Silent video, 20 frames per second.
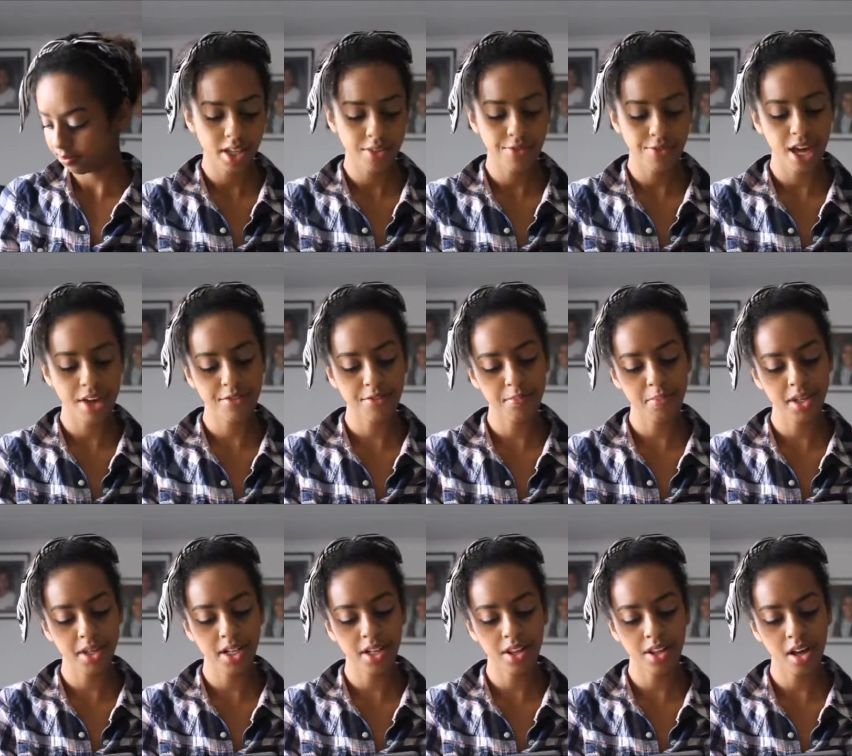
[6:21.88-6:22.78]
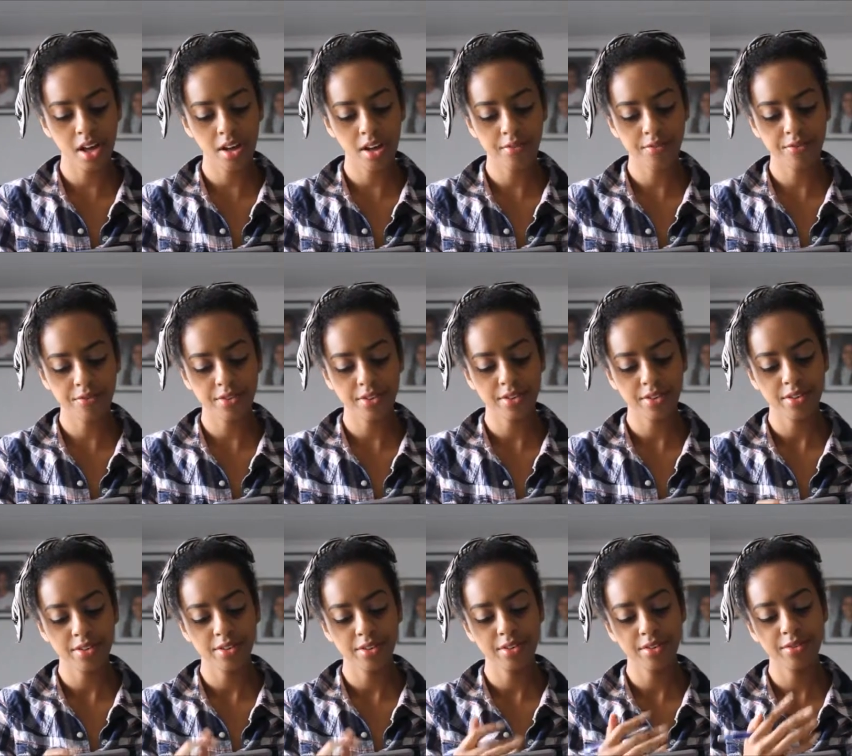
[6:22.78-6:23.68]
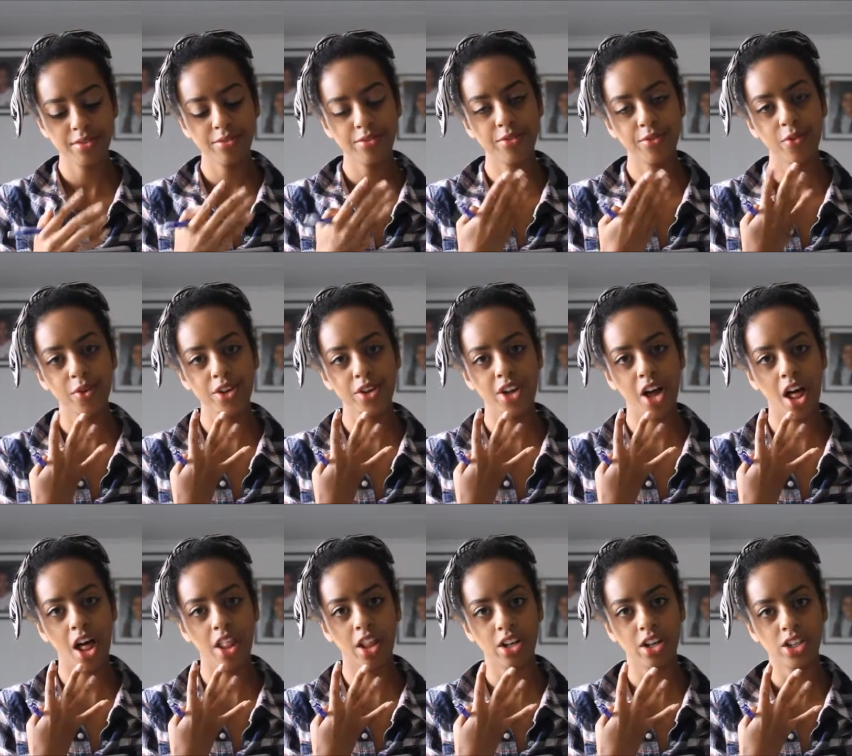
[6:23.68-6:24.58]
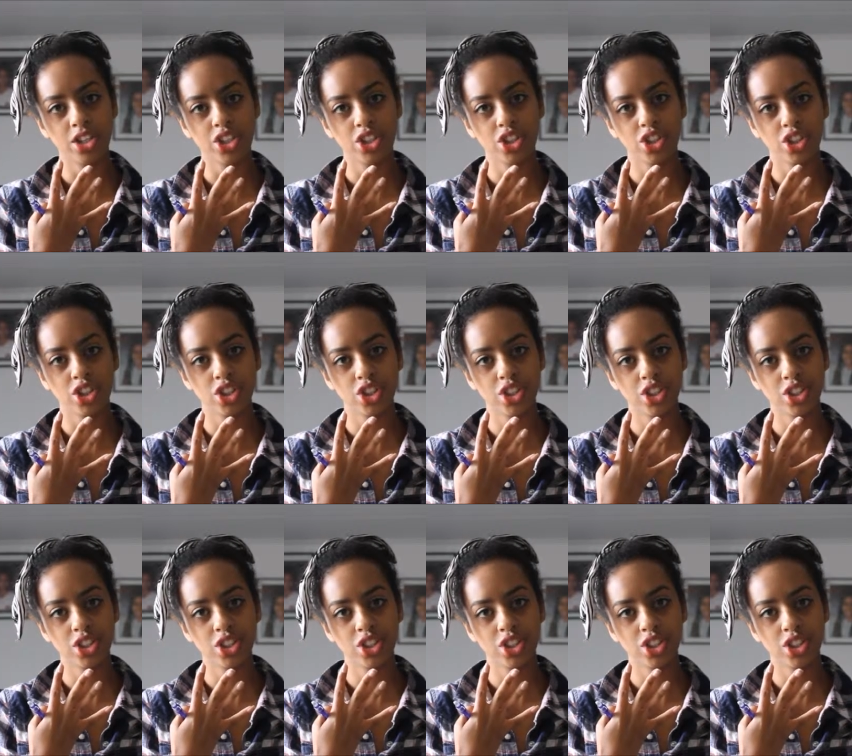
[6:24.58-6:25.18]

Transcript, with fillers: If you ever been in love, four dollars.